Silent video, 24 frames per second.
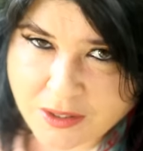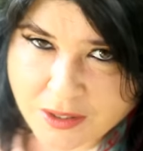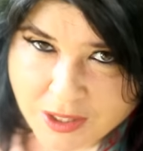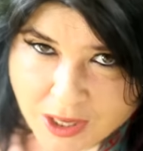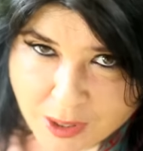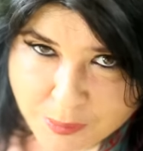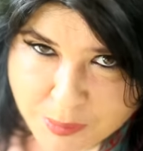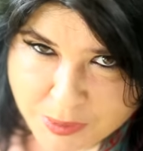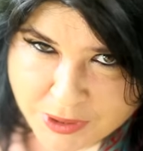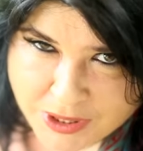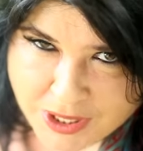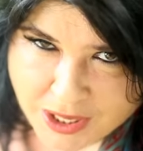
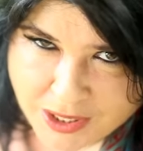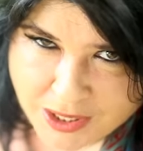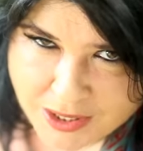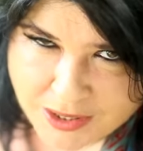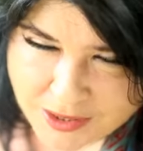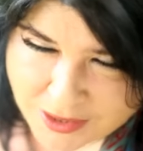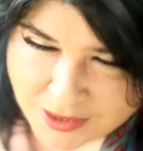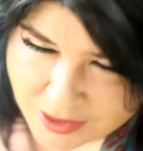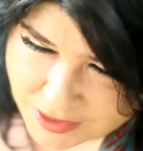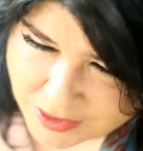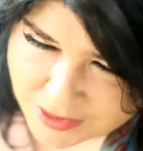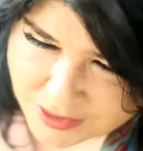Happy
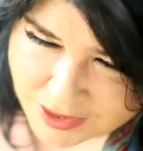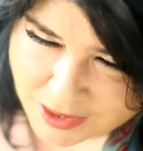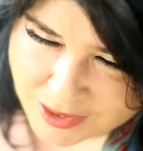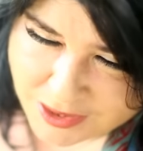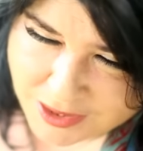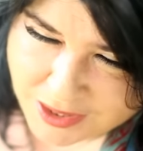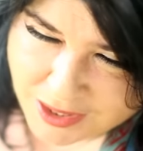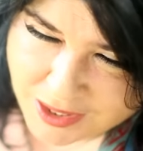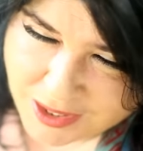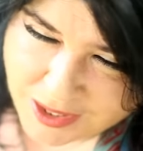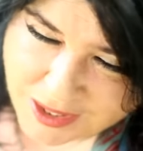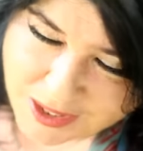days. Take
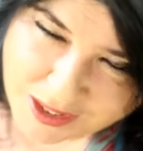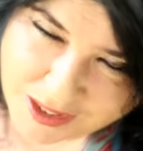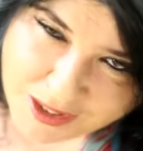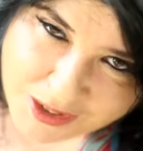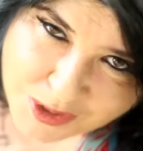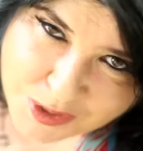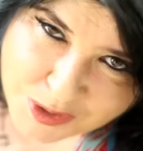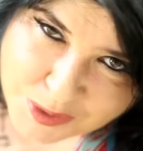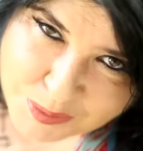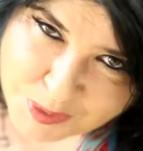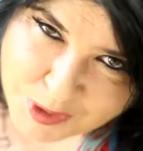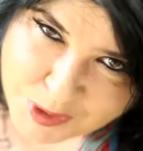care
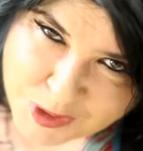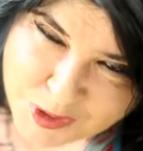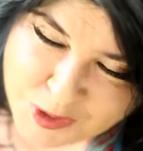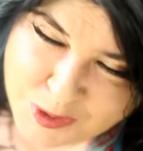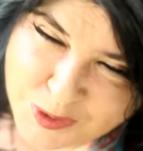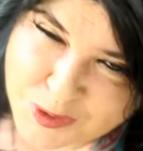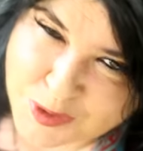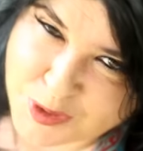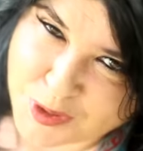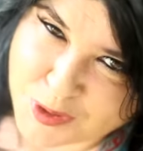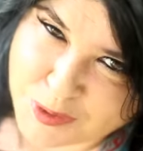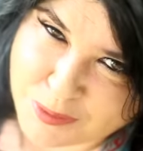and I'll speak to you
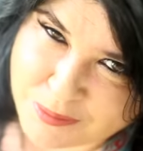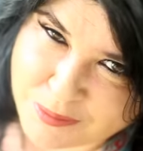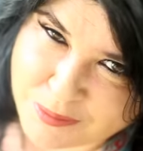soon.